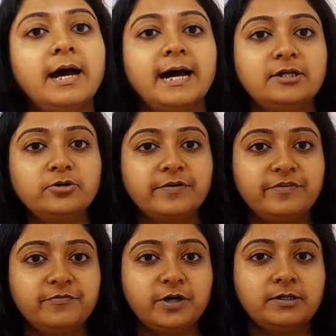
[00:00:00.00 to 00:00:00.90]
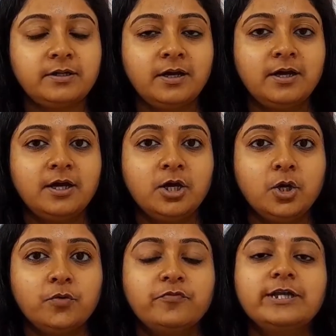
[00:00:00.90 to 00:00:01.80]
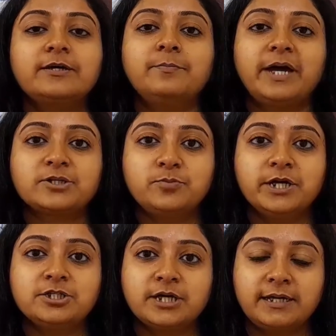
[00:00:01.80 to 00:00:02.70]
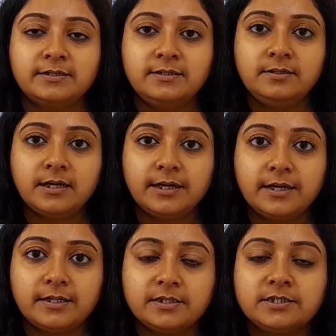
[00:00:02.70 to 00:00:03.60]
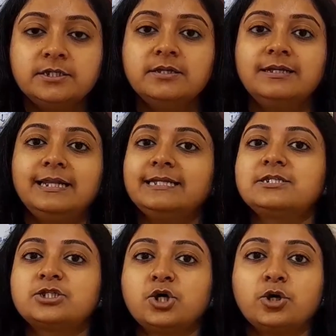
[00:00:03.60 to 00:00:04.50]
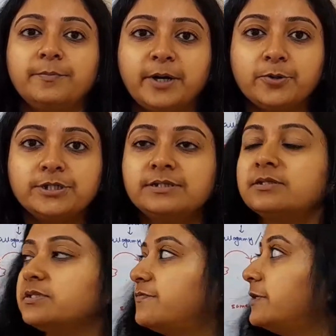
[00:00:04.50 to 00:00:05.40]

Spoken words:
Hello everyone, welcome back to my channel, and let's talk about in this